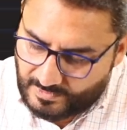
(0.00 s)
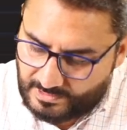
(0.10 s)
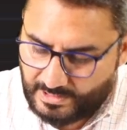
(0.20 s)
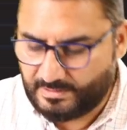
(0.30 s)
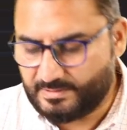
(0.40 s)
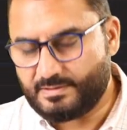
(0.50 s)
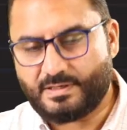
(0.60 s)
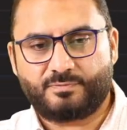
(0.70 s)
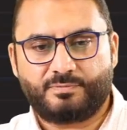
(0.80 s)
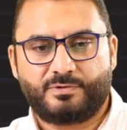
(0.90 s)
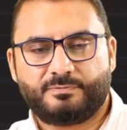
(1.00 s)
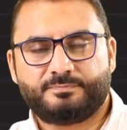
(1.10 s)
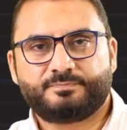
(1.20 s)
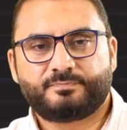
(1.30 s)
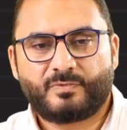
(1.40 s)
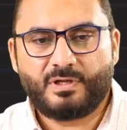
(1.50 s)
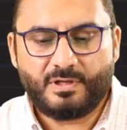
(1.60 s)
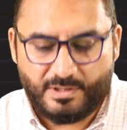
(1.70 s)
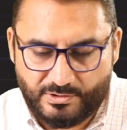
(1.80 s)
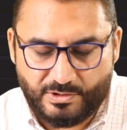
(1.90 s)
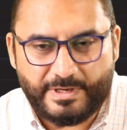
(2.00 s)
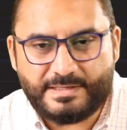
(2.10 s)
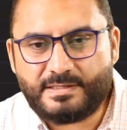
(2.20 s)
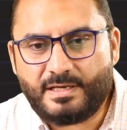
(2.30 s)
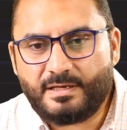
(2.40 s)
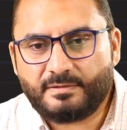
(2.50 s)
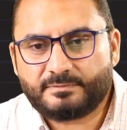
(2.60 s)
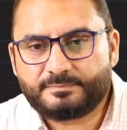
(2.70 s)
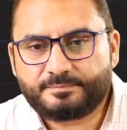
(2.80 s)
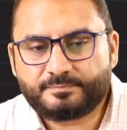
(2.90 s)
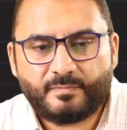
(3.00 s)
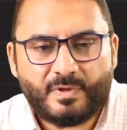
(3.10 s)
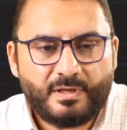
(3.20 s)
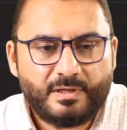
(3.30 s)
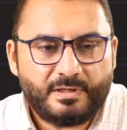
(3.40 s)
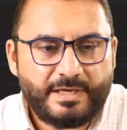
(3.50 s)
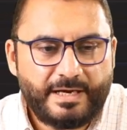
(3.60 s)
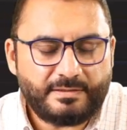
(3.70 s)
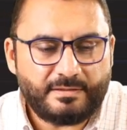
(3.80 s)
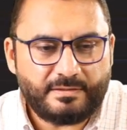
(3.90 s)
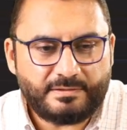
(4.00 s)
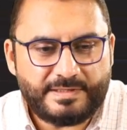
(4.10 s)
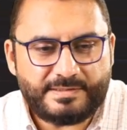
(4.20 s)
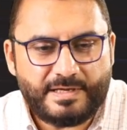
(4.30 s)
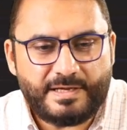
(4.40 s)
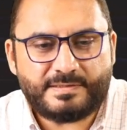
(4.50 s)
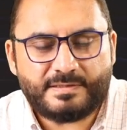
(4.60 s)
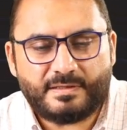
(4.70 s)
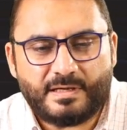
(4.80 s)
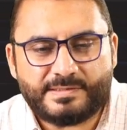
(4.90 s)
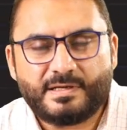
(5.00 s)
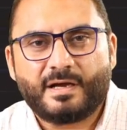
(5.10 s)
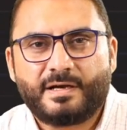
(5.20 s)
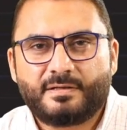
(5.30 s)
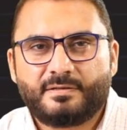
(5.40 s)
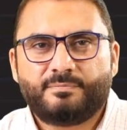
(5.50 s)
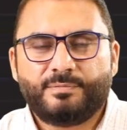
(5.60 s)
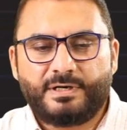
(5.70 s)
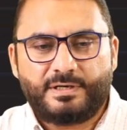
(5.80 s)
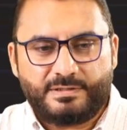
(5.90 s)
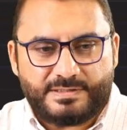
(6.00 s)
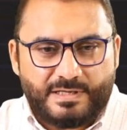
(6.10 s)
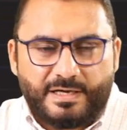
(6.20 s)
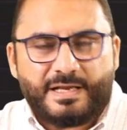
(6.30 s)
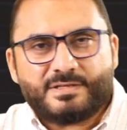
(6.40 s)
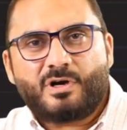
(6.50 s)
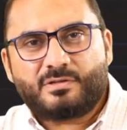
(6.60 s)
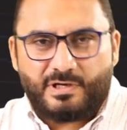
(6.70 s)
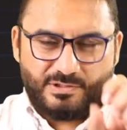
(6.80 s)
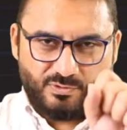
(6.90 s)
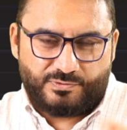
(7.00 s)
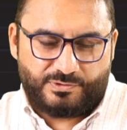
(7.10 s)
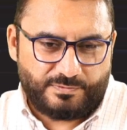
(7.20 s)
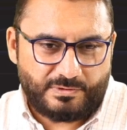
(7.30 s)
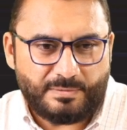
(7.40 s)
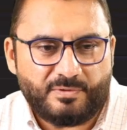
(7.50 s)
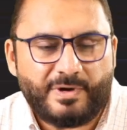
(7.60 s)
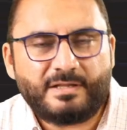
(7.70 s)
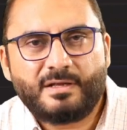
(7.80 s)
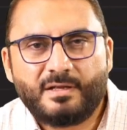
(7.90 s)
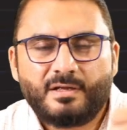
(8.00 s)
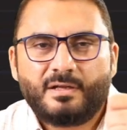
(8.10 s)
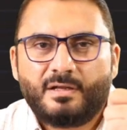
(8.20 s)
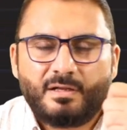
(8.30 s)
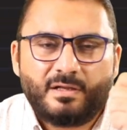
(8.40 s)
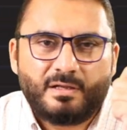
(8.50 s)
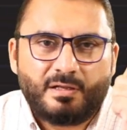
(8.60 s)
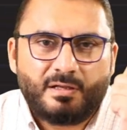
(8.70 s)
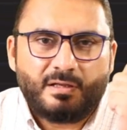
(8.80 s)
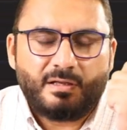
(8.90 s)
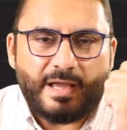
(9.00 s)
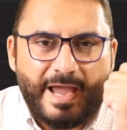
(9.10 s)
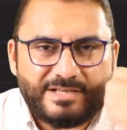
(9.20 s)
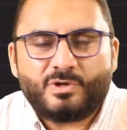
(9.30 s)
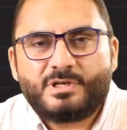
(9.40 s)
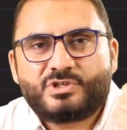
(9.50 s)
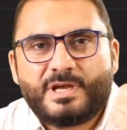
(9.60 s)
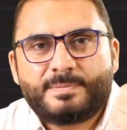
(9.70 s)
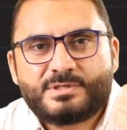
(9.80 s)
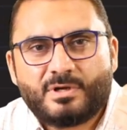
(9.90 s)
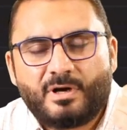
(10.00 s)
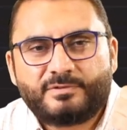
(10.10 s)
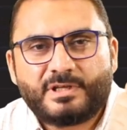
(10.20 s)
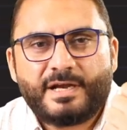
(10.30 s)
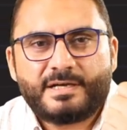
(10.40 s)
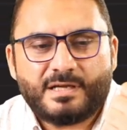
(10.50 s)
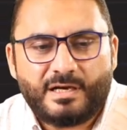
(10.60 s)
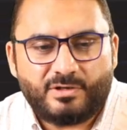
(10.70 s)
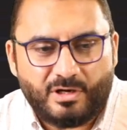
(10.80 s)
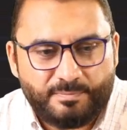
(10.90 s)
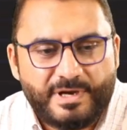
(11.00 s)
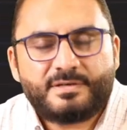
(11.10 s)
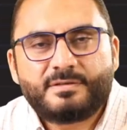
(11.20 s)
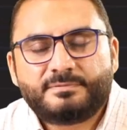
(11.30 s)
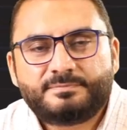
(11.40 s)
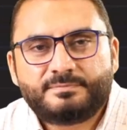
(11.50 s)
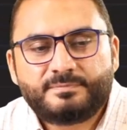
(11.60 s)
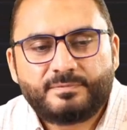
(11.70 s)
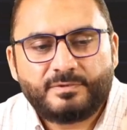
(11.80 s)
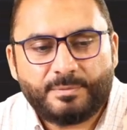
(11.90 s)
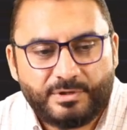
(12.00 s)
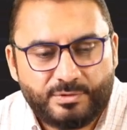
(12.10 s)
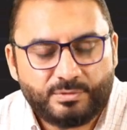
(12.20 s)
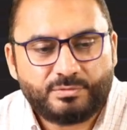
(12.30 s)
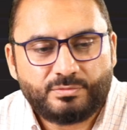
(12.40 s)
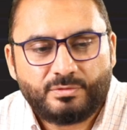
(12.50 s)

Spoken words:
Then this is output. So you can see that this is a circuit, but this circuit has got three issues. Number one, actual shapes of the gates are not made. Number two,